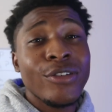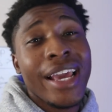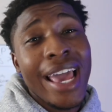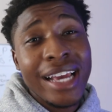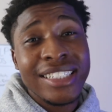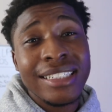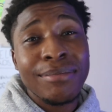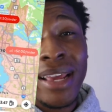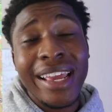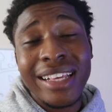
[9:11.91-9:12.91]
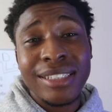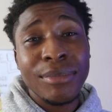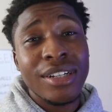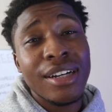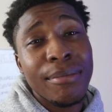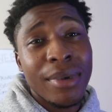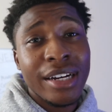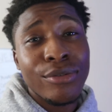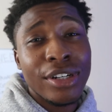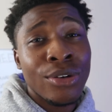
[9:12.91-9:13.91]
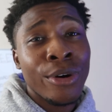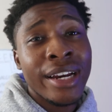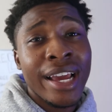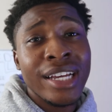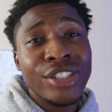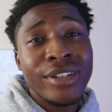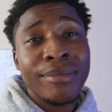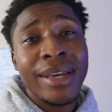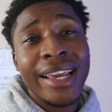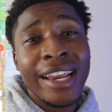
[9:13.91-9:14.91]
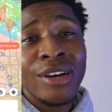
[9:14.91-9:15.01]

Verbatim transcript: You can actually make some good money with DoorDash. You can make